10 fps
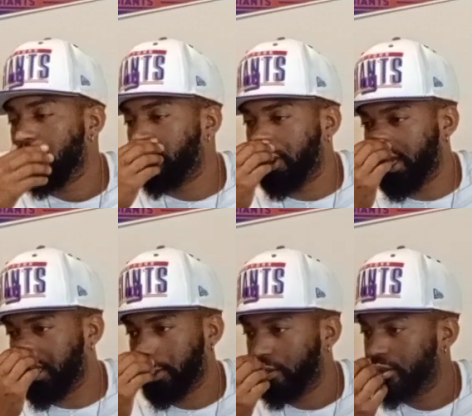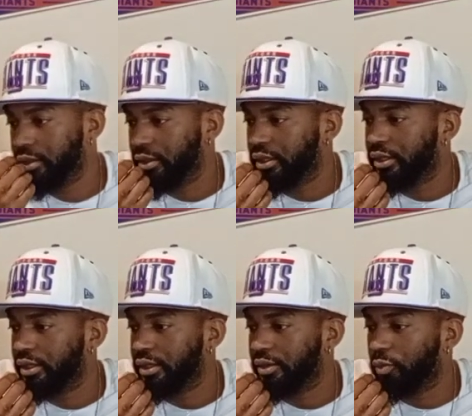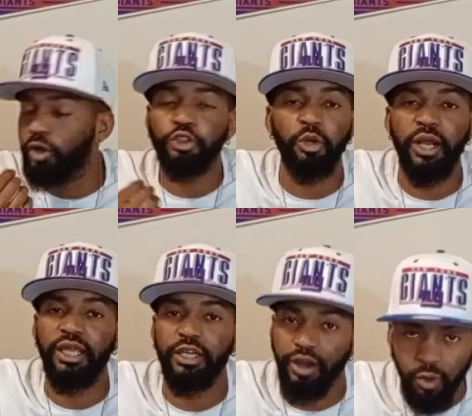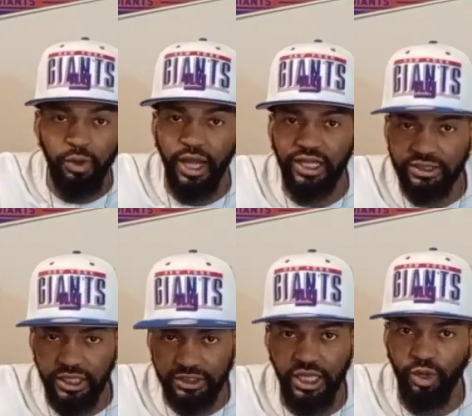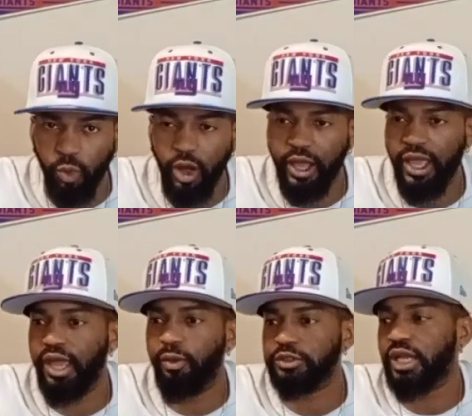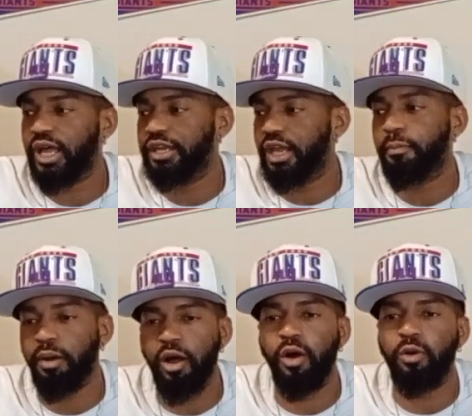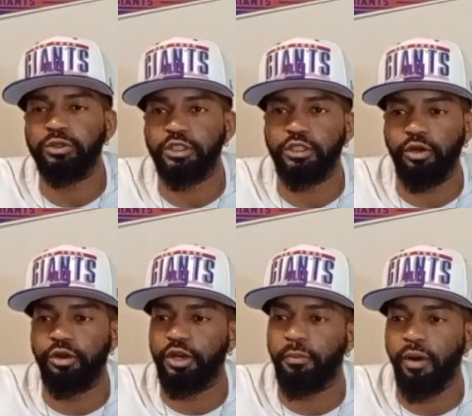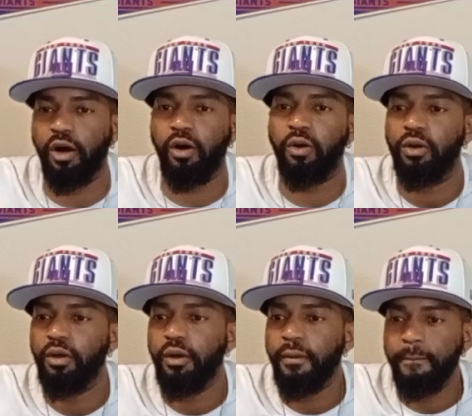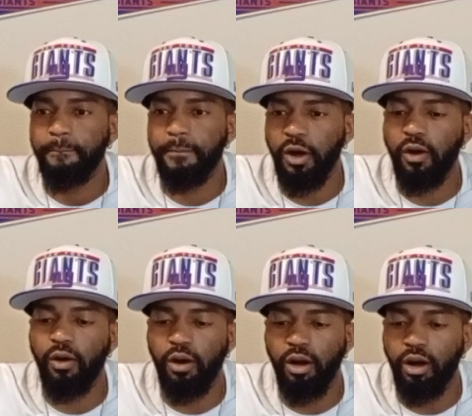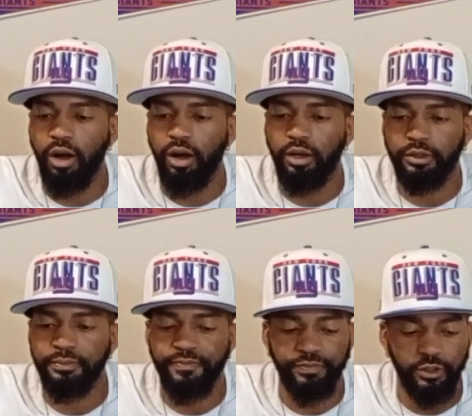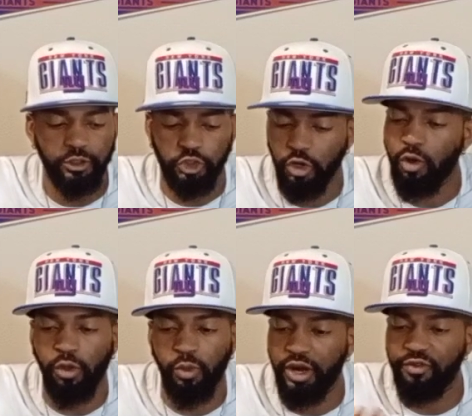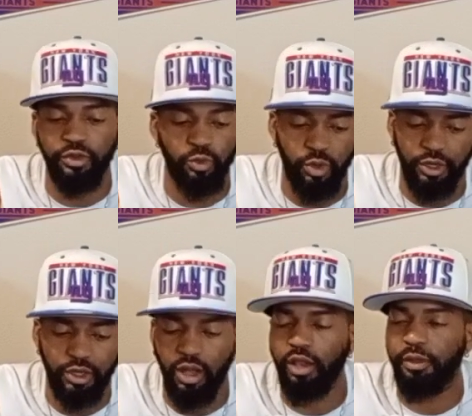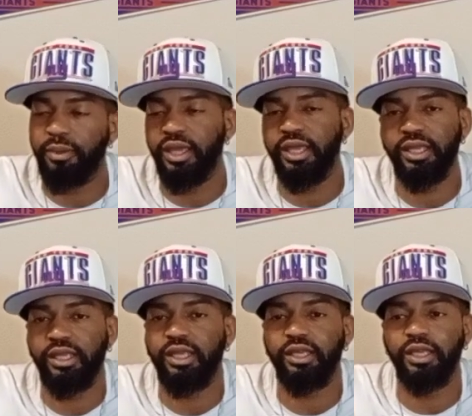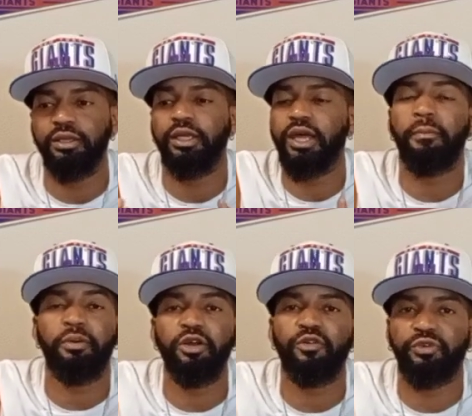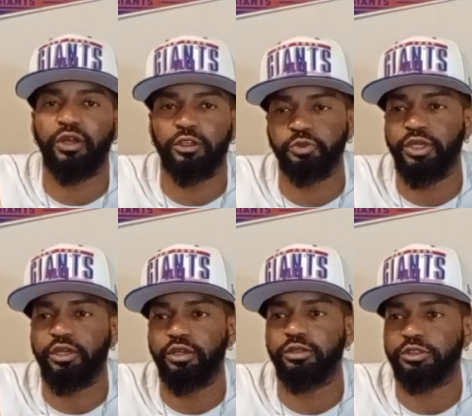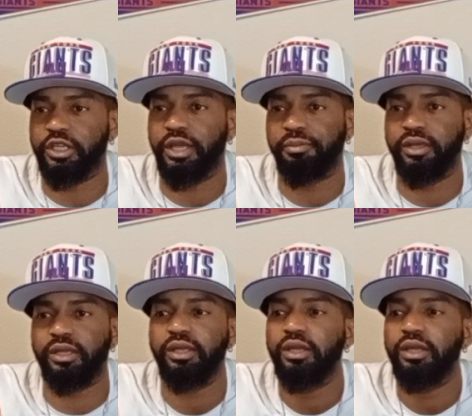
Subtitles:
But one trait he don't got that Saquon had was goddamn ball security or ball control or whatever you want to call it, man. He got butterfingers when it comes to that, man.